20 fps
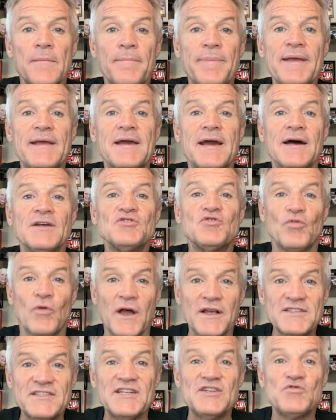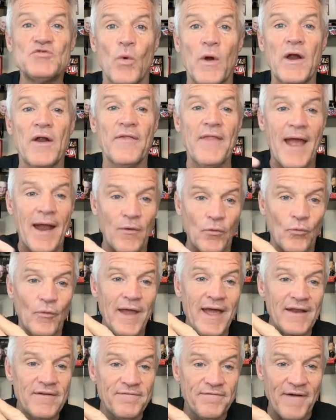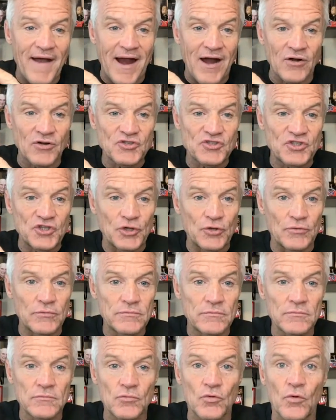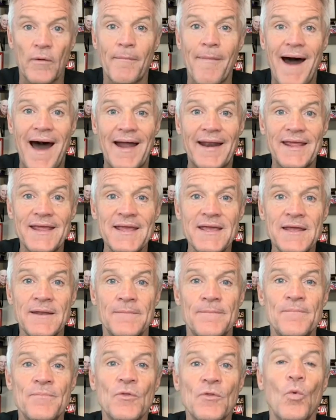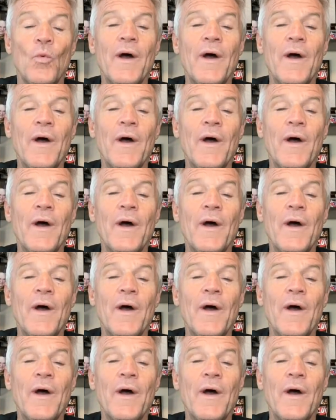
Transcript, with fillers: because Rusty's wearing that red fire suit, Ramada Inn.